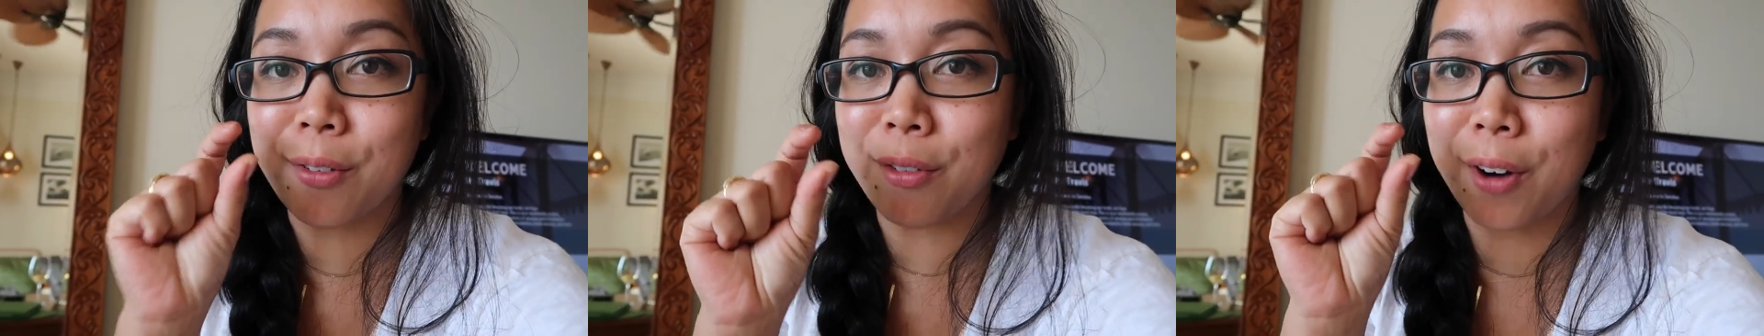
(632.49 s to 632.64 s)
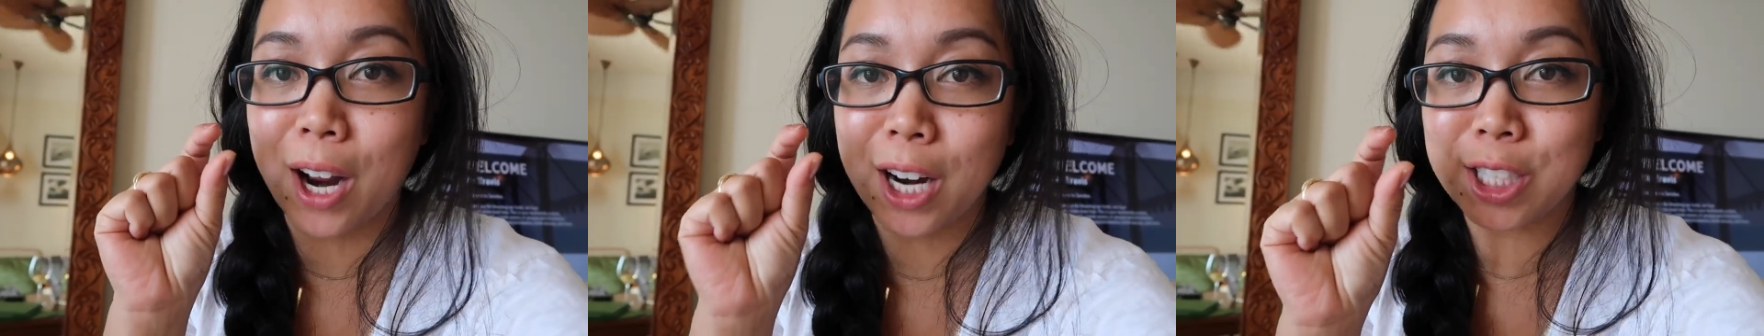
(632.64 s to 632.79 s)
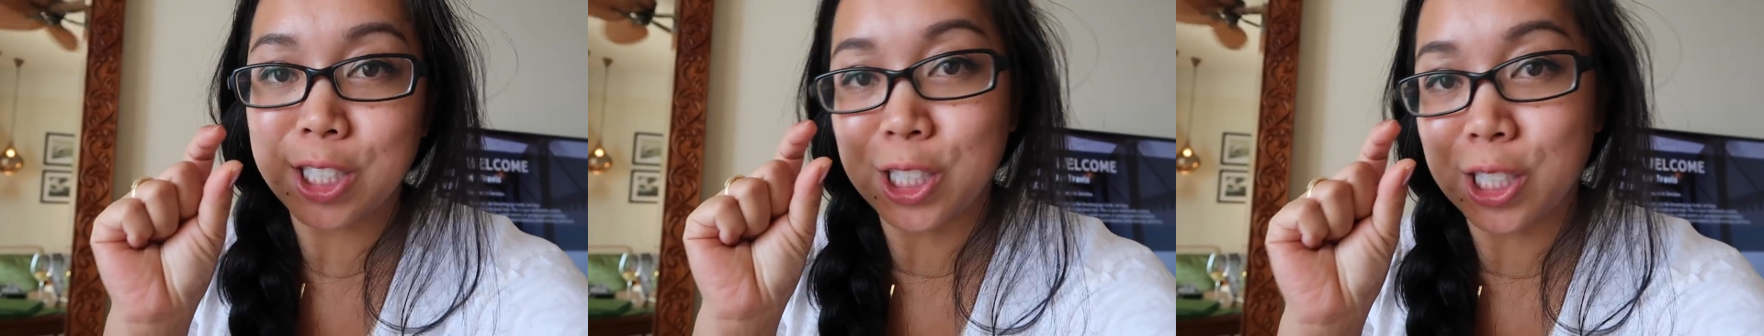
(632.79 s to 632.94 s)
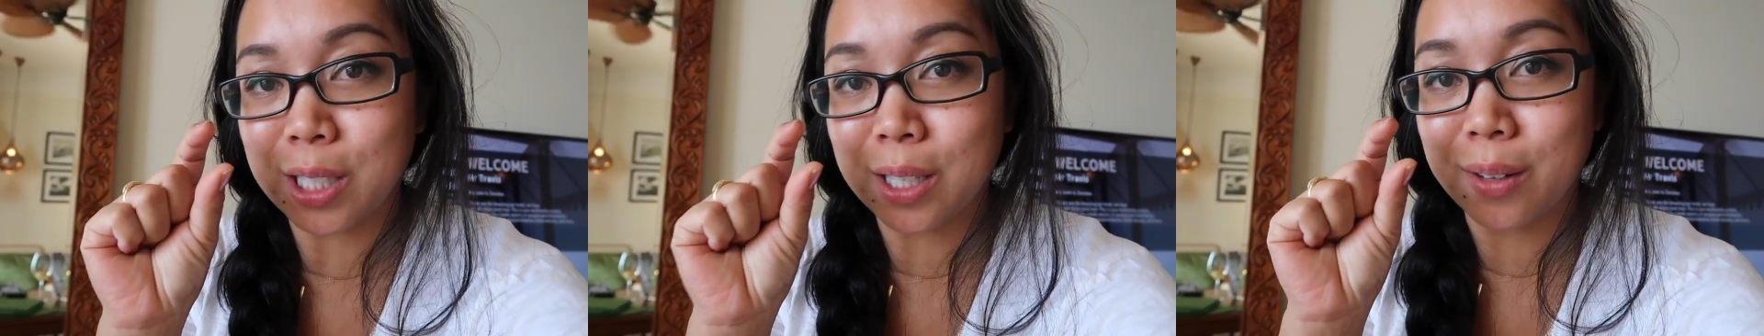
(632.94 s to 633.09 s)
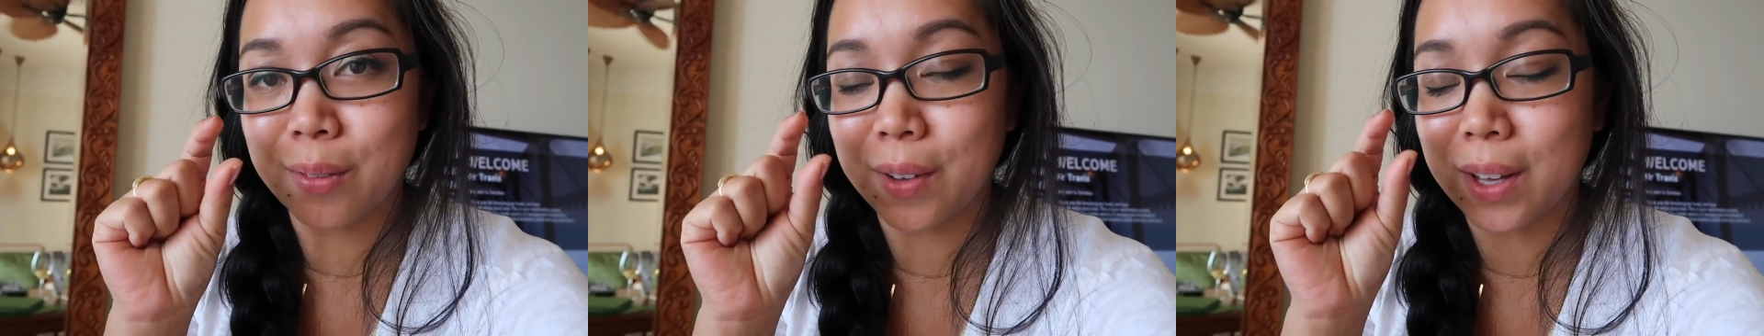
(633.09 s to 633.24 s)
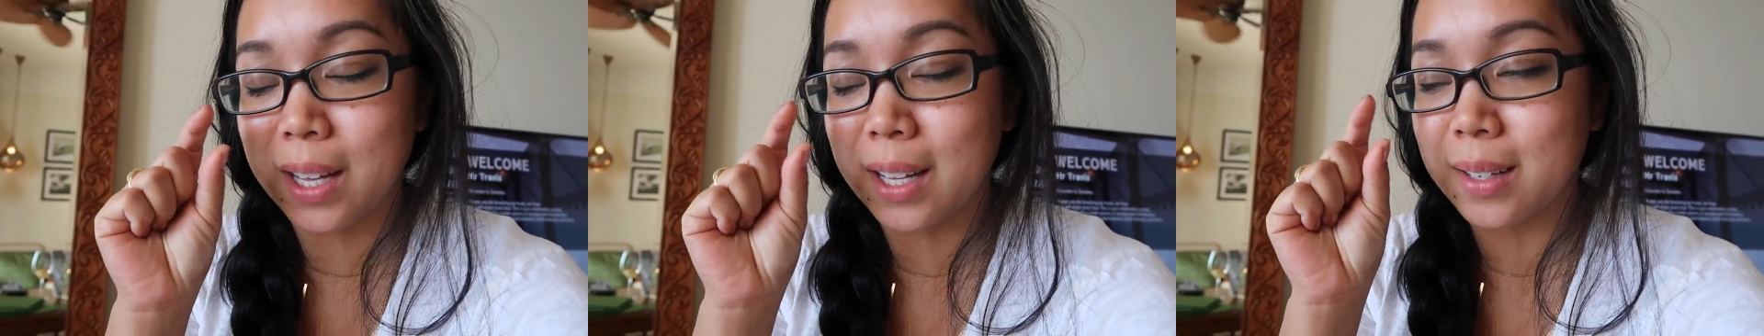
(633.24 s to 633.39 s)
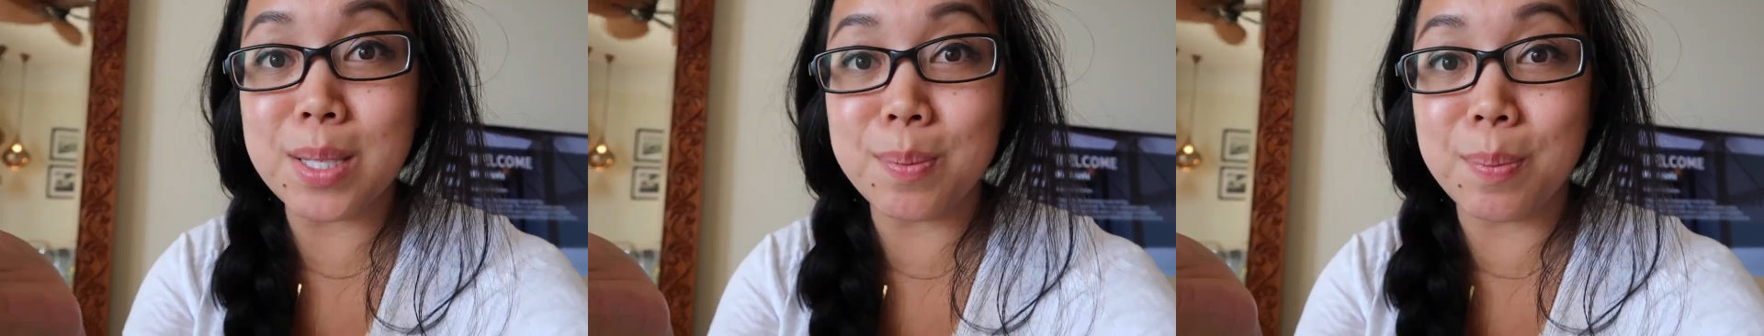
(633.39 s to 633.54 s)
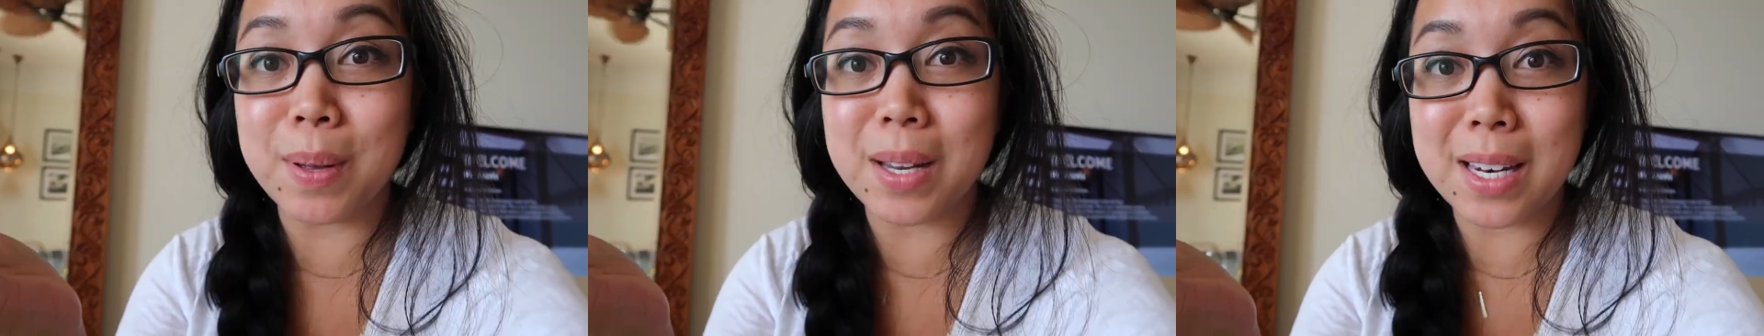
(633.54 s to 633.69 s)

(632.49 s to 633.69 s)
fraction of it.